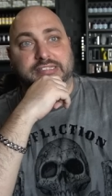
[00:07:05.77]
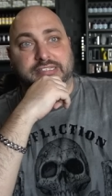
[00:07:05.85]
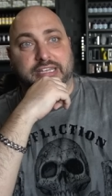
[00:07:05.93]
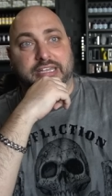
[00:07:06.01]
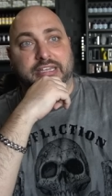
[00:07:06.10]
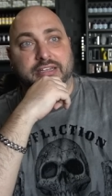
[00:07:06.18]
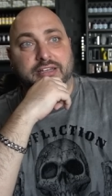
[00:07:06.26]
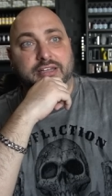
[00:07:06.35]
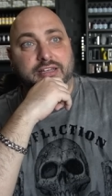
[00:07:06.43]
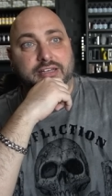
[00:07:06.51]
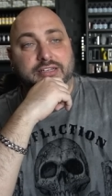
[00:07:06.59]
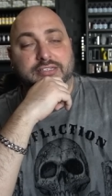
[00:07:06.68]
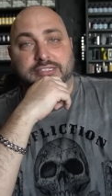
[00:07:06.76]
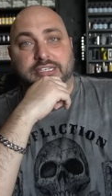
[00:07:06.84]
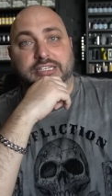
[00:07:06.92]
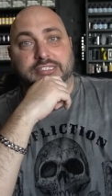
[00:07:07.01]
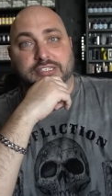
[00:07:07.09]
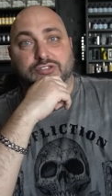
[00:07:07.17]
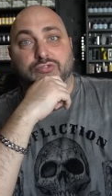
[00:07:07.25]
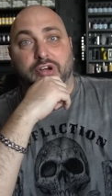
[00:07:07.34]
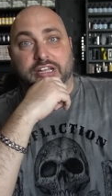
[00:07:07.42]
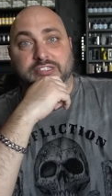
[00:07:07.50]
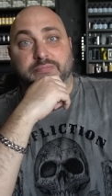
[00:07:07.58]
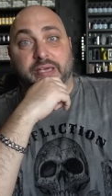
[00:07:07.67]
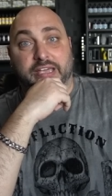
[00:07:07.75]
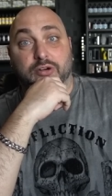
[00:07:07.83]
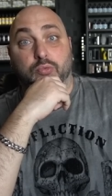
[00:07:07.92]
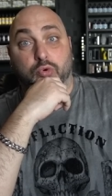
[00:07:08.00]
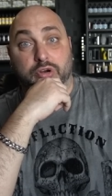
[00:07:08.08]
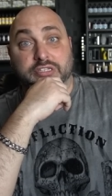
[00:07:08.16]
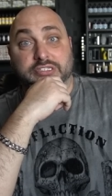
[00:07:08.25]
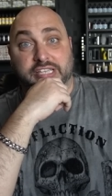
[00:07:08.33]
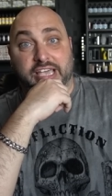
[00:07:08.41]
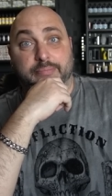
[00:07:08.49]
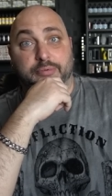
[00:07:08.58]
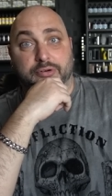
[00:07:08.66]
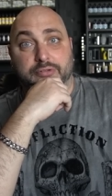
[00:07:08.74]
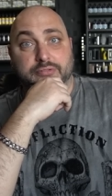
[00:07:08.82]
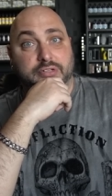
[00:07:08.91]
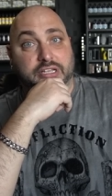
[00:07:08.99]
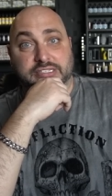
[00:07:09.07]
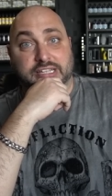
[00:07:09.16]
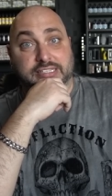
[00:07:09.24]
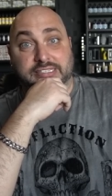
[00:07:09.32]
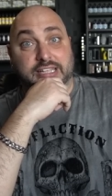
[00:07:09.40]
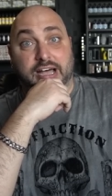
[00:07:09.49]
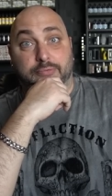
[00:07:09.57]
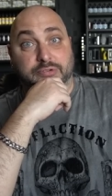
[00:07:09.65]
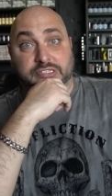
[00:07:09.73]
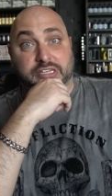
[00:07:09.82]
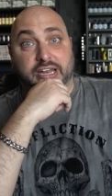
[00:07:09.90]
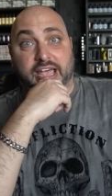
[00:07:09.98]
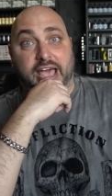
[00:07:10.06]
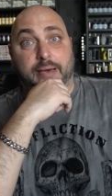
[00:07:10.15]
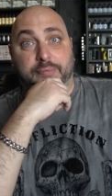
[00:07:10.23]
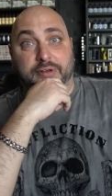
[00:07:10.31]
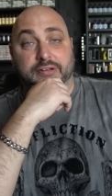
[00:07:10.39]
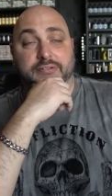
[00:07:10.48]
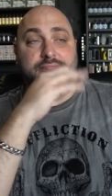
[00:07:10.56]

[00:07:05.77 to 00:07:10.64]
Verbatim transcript: see Jesus Christ making a wooden table, because that's not what's going to happen.